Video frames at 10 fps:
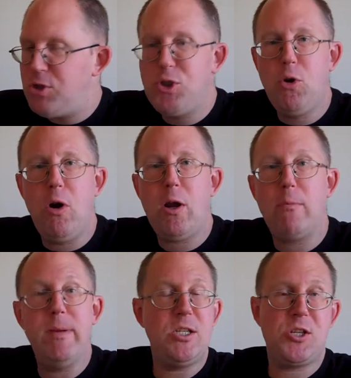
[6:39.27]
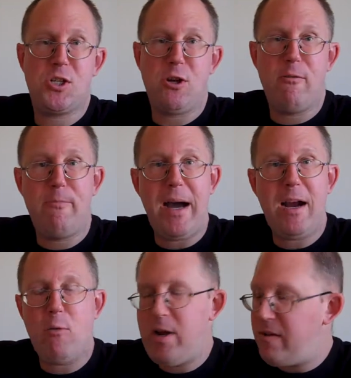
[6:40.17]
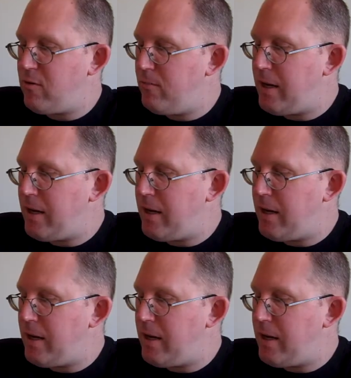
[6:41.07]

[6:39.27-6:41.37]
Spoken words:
enjoy or be disturbed by or whatever,